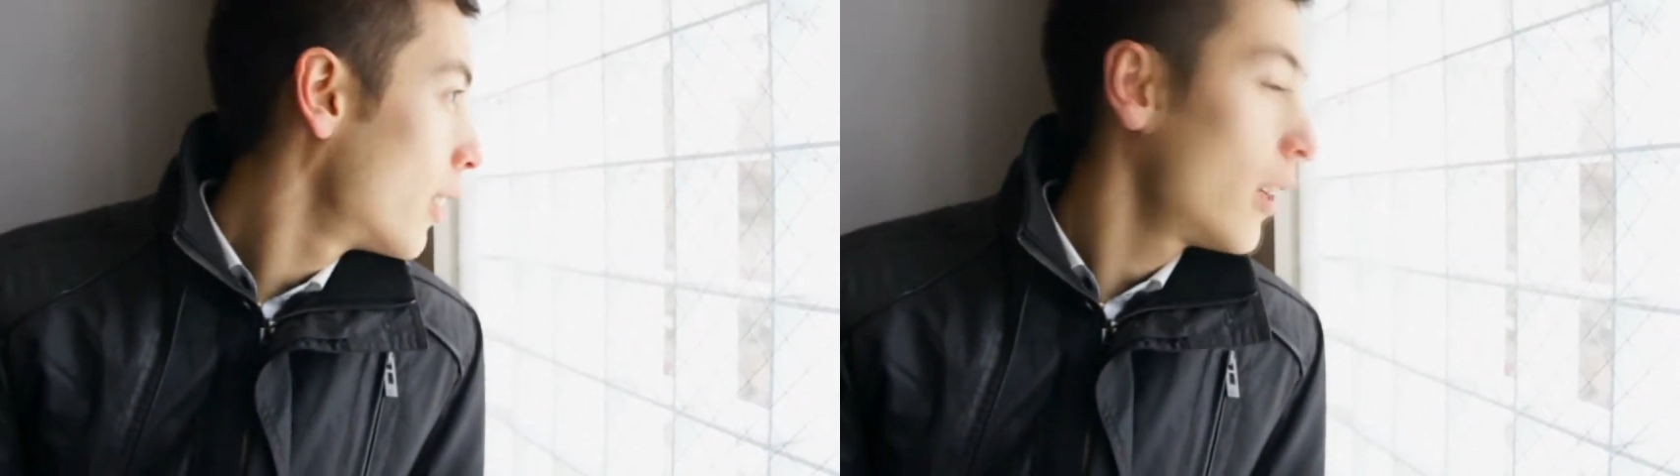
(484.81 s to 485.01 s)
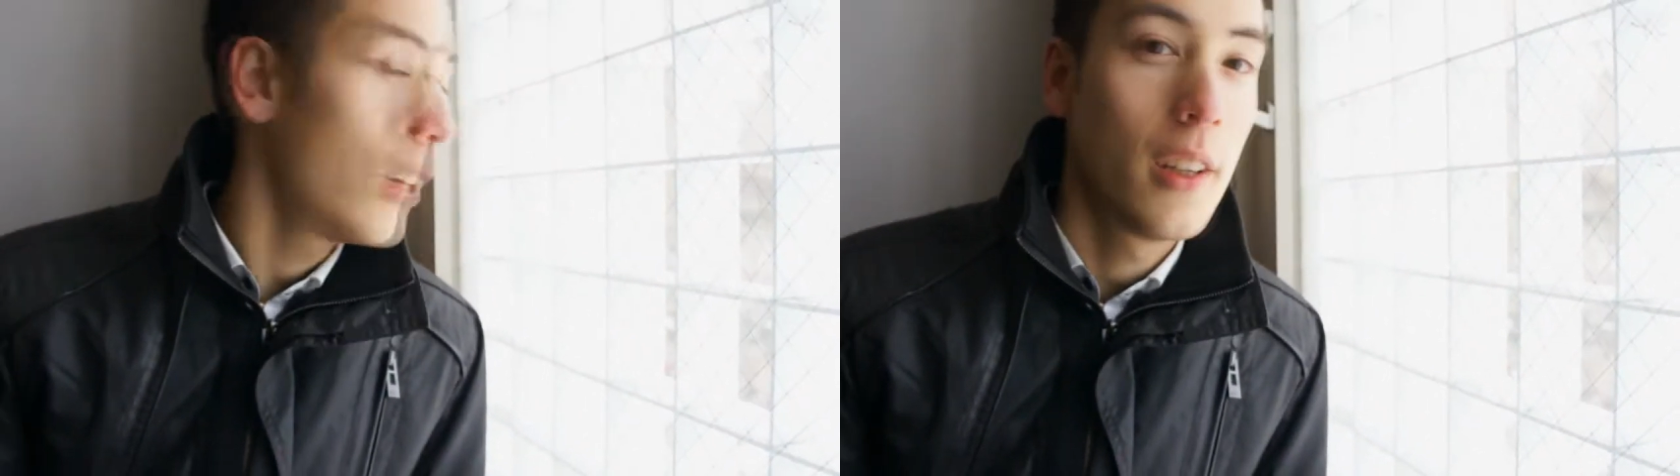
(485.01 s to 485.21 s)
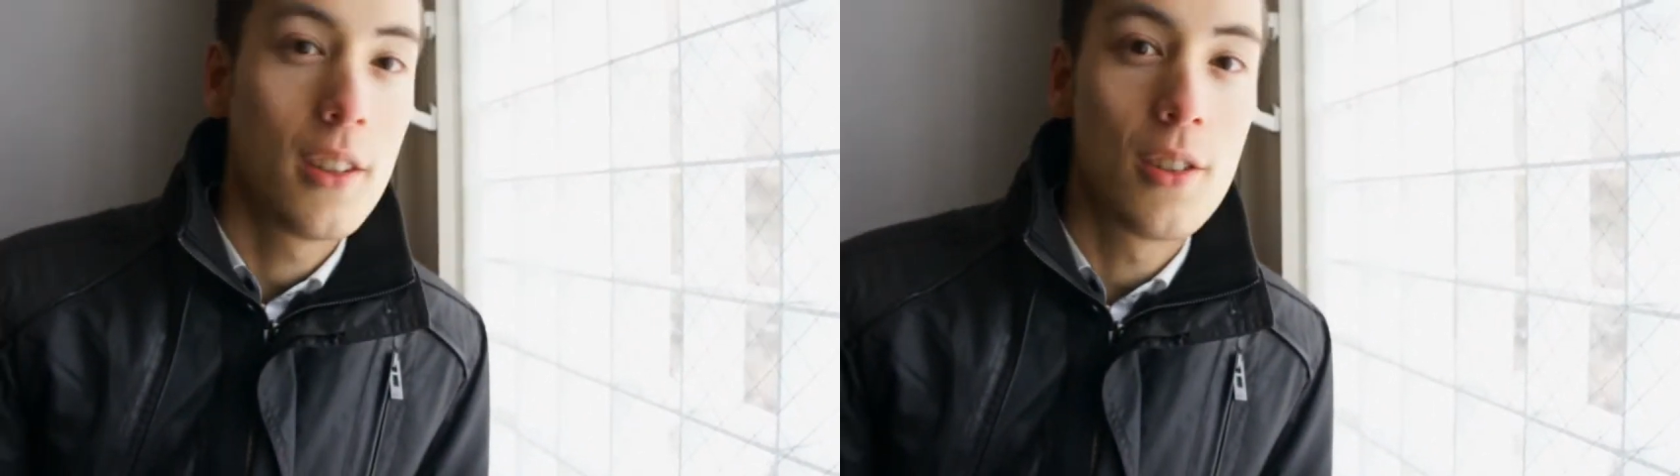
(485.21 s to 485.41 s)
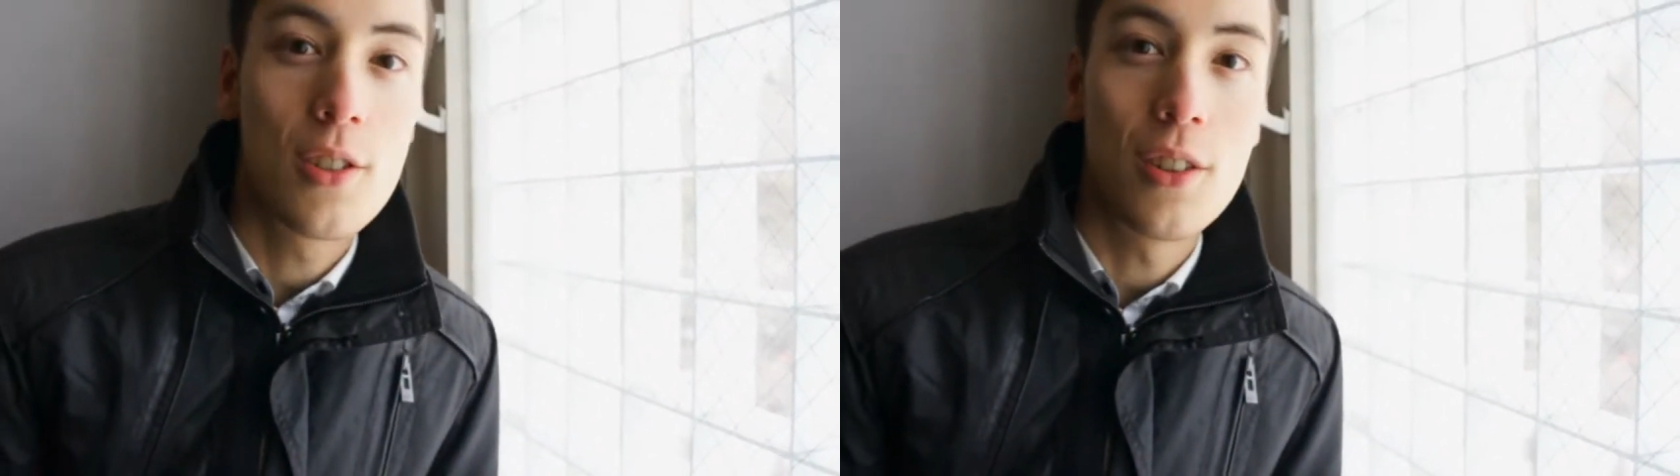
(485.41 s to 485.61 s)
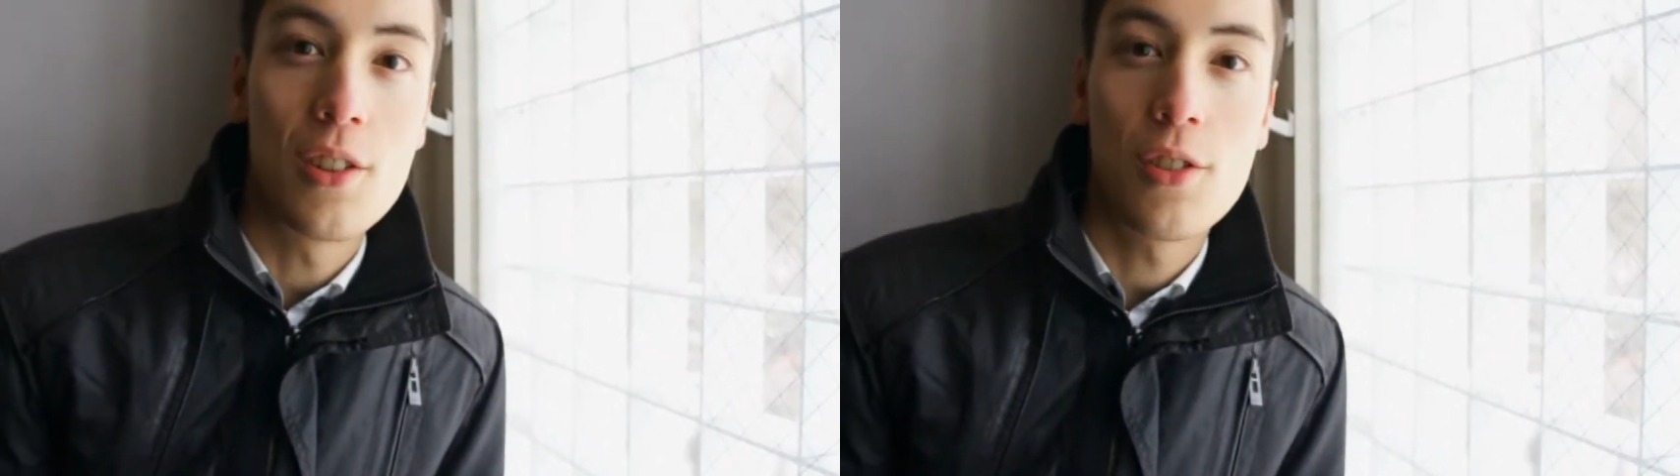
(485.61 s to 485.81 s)
Yeah, it
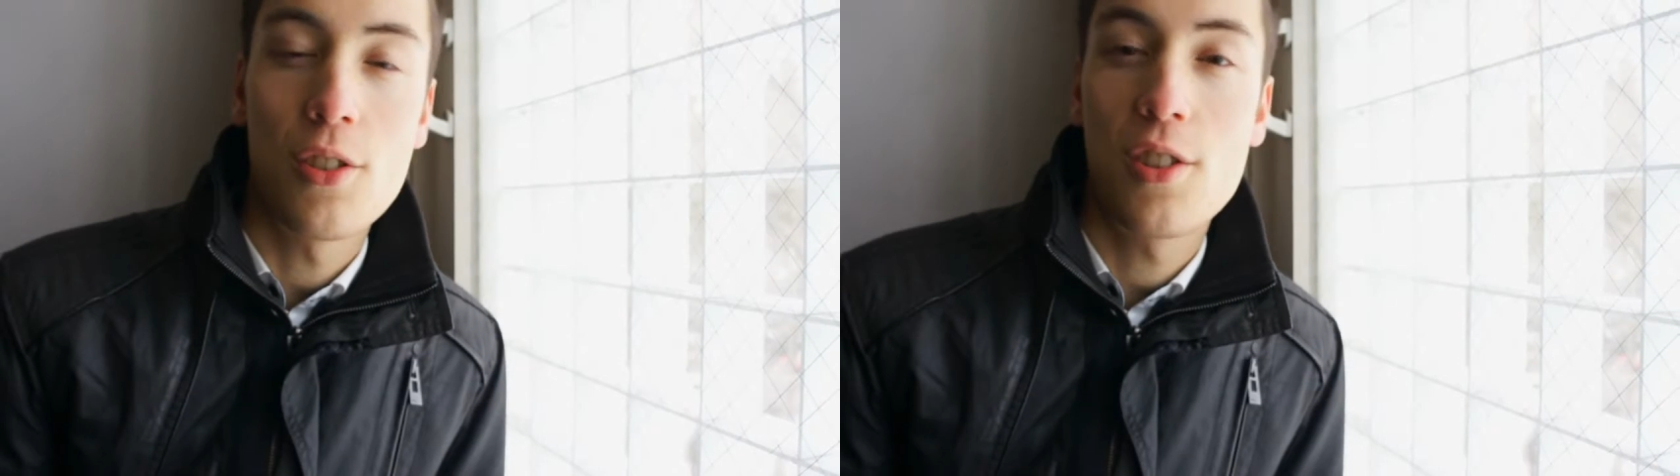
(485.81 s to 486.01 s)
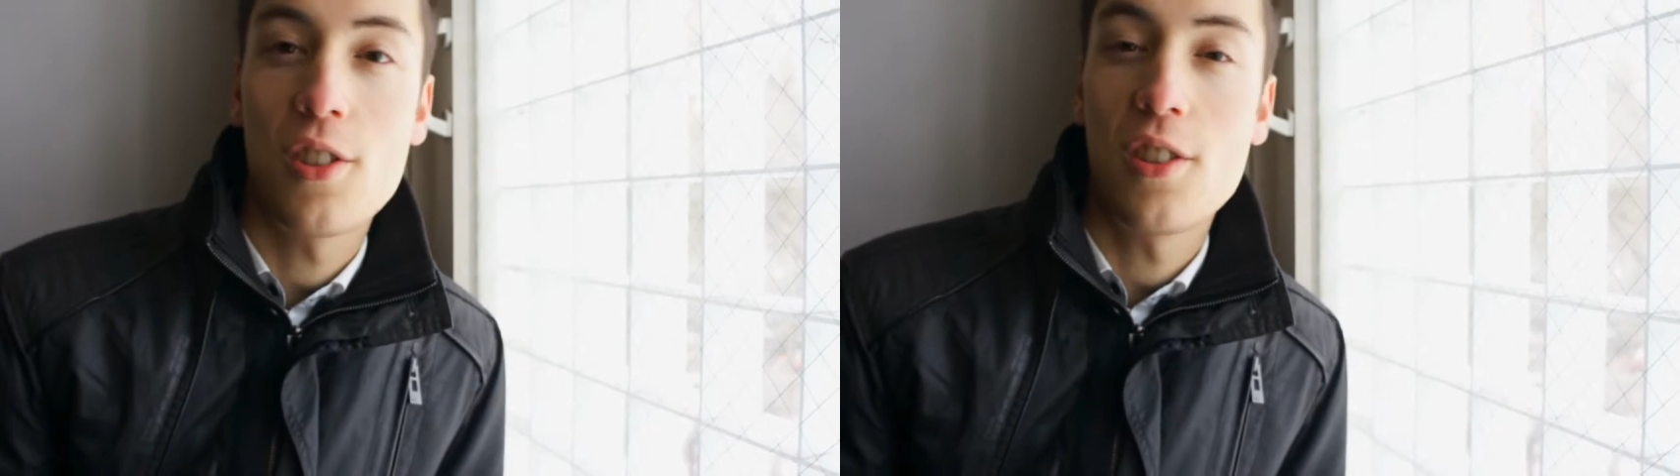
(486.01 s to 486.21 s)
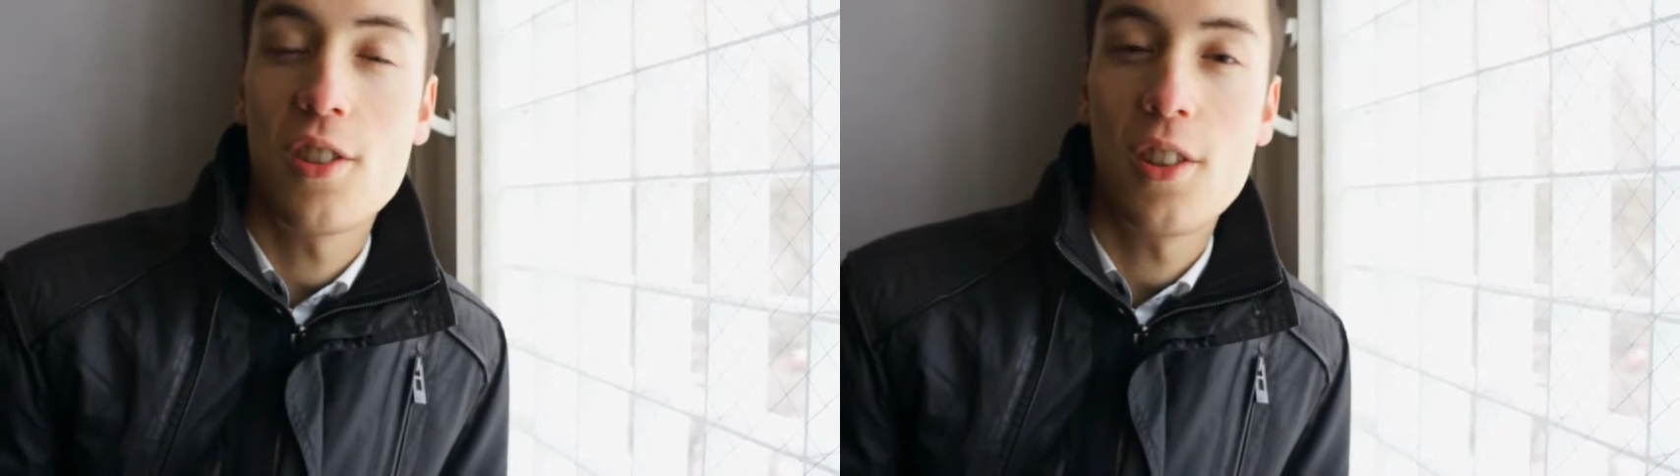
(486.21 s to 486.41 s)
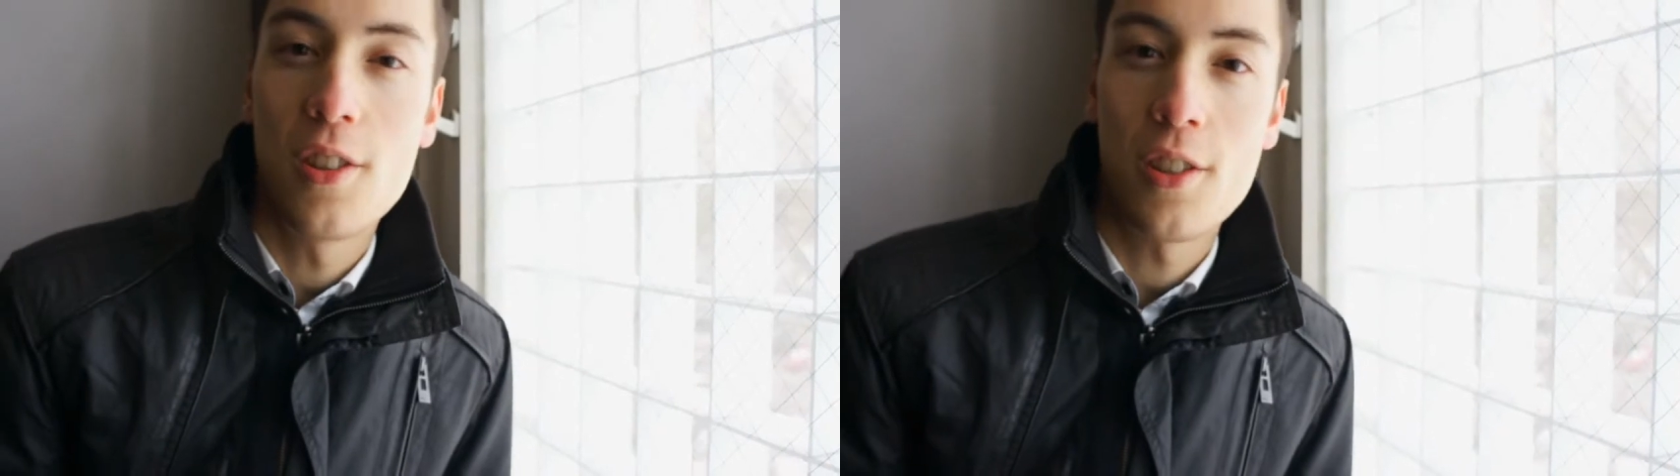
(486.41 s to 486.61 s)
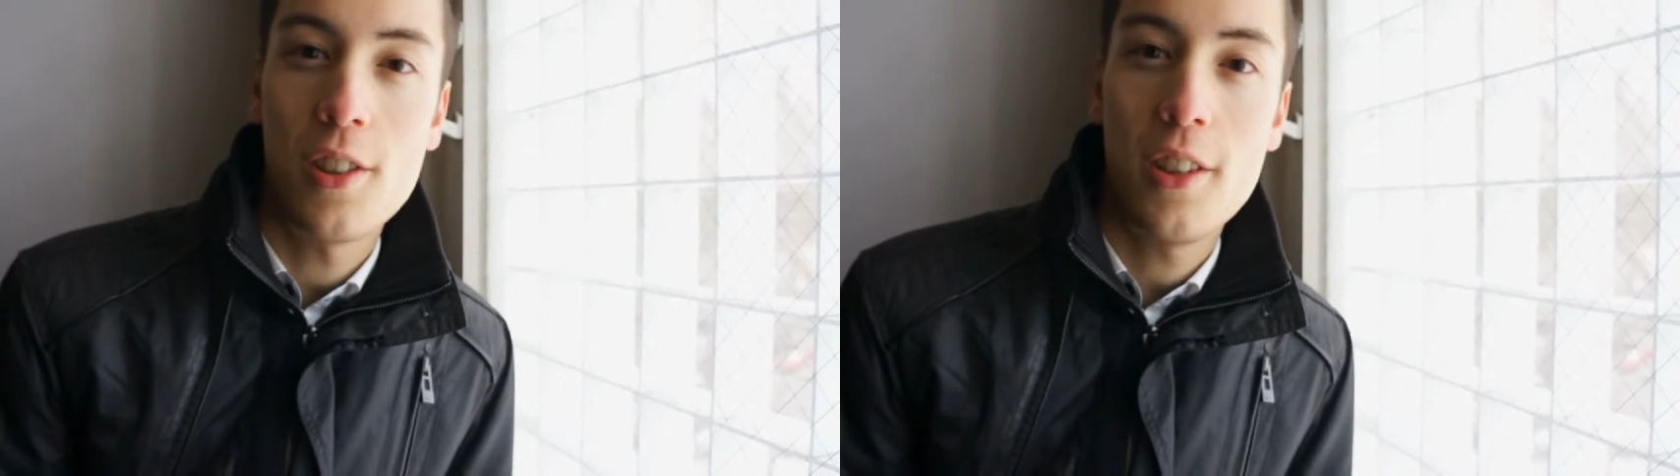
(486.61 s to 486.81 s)
used to interest
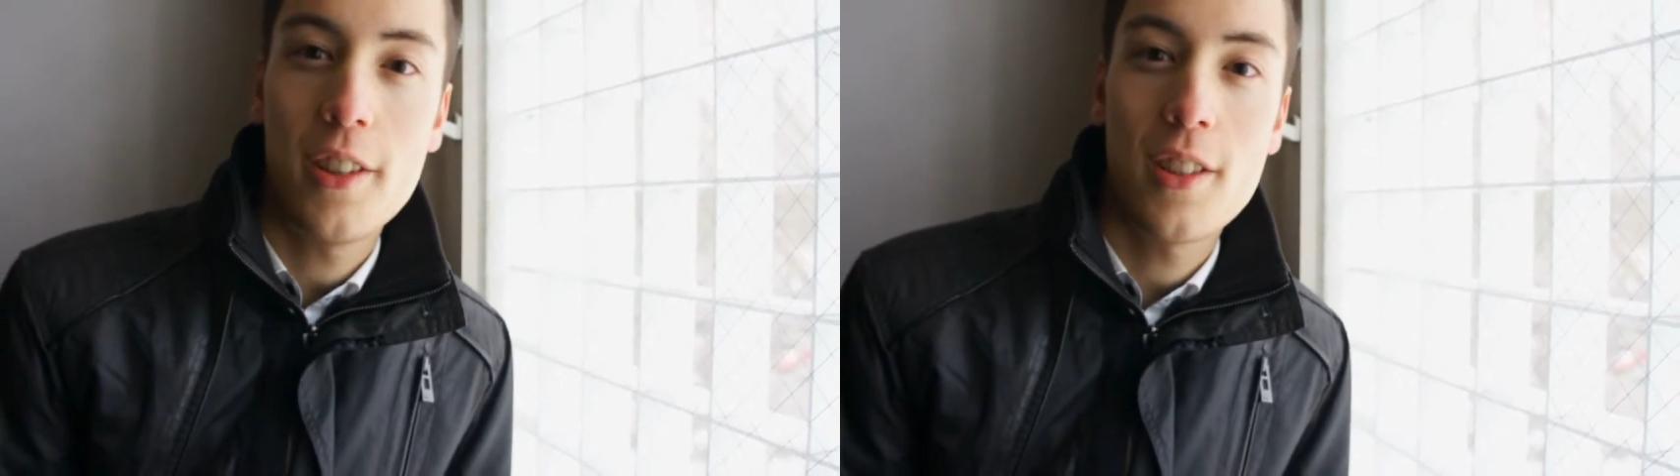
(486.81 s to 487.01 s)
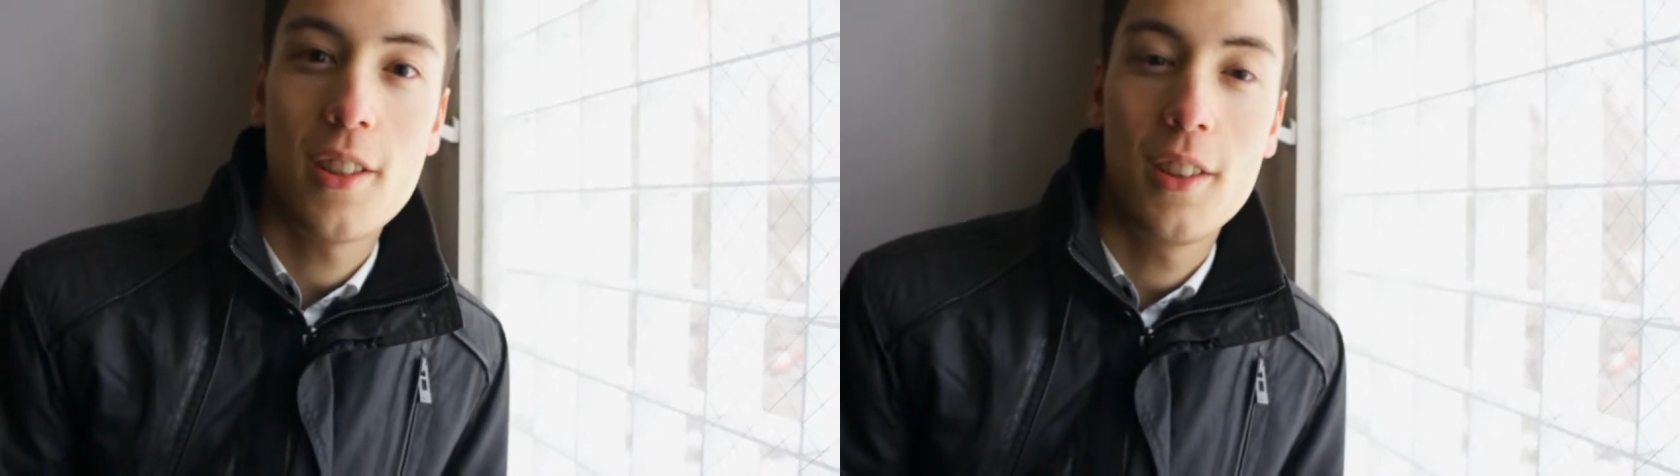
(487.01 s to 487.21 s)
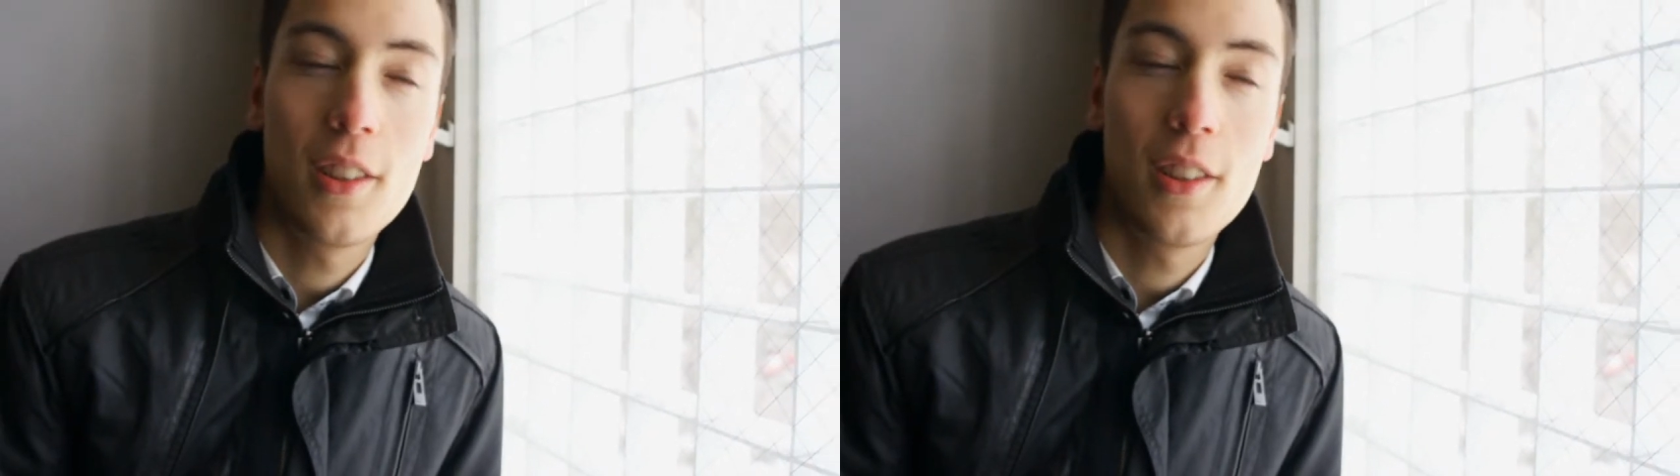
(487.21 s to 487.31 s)
us a lot.